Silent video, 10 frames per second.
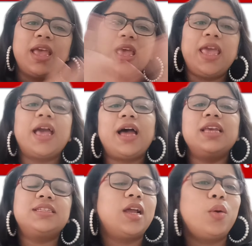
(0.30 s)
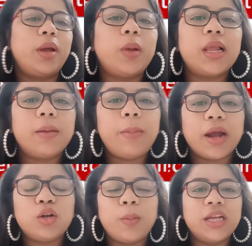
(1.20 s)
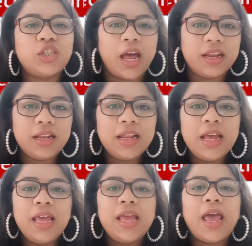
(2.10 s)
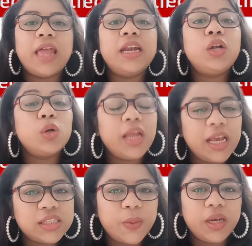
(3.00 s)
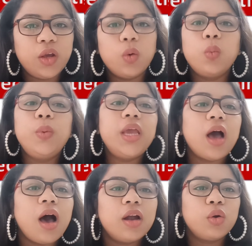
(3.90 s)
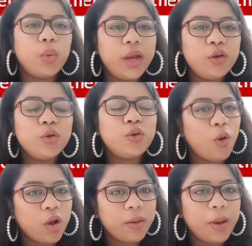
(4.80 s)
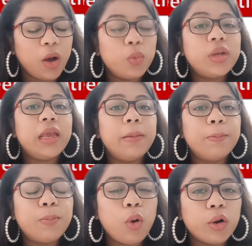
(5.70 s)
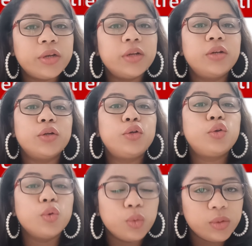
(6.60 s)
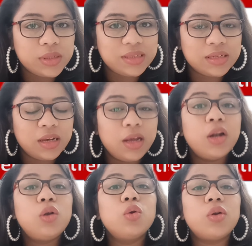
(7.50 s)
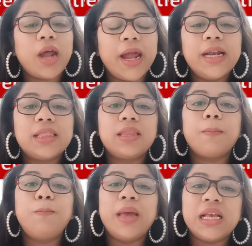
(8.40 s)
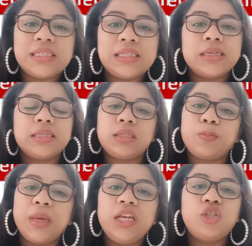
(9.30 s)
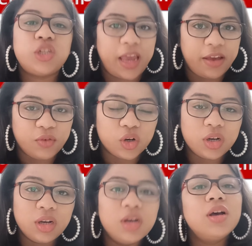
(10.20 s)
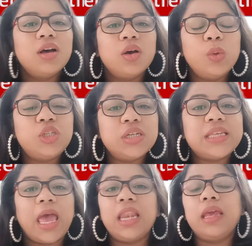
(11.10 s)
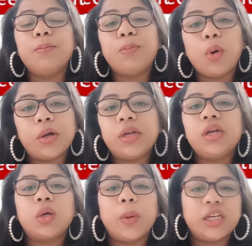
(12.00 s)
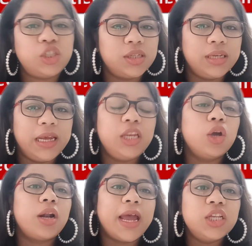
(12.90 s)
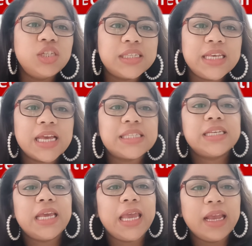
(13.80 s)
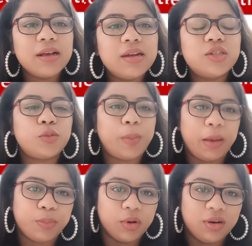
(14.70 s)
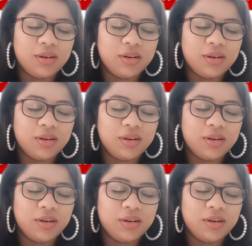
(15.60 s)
Hey guys, hello and welcome back to my channel. And in today's video, we are going to talk about important tools to write the best speech ever, which is an important question in your IGCSE English paper.